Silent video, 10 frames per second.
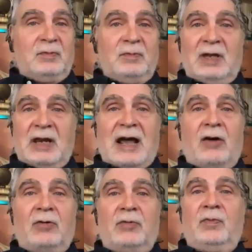get
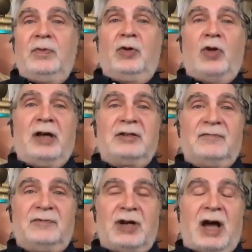out, loss
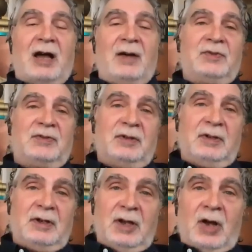of jobs.
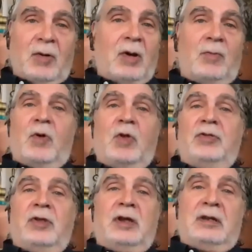
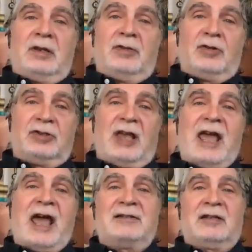There's a
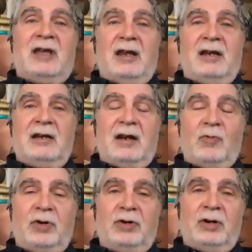cascade, and I
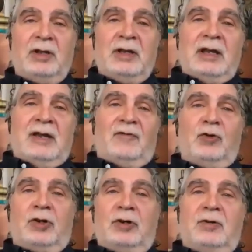wonder if you
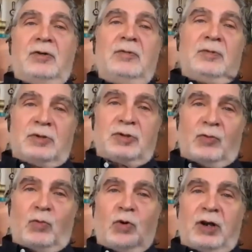could, sort
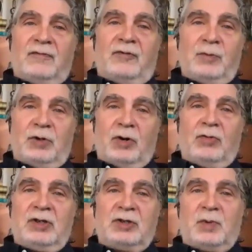of working from your own
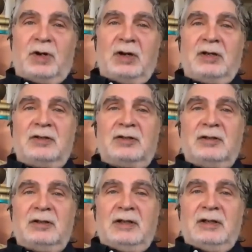experience,
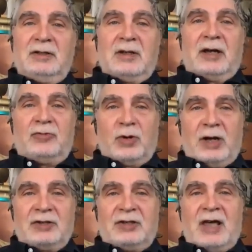
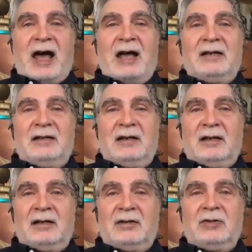address that
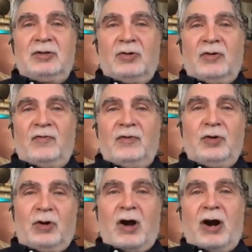and sort of
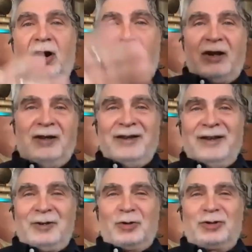your arc,
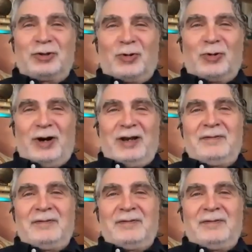your story.